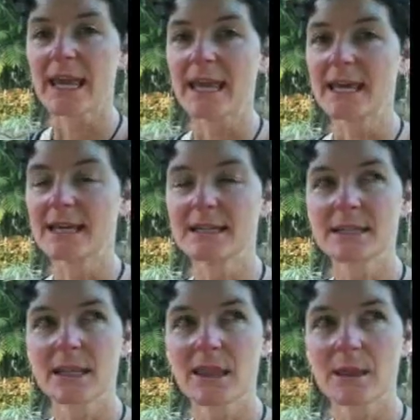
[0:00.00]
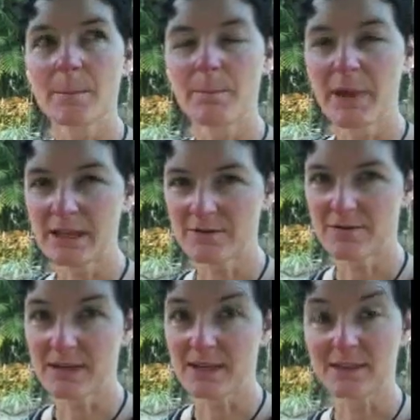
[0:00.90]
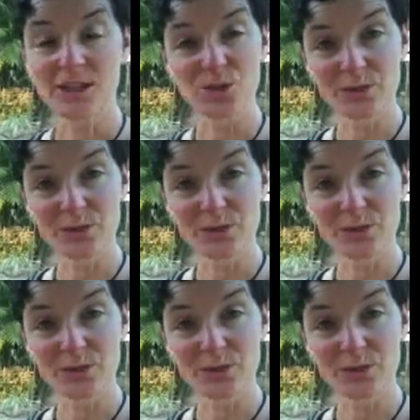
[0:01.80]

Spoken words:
And the benefit that you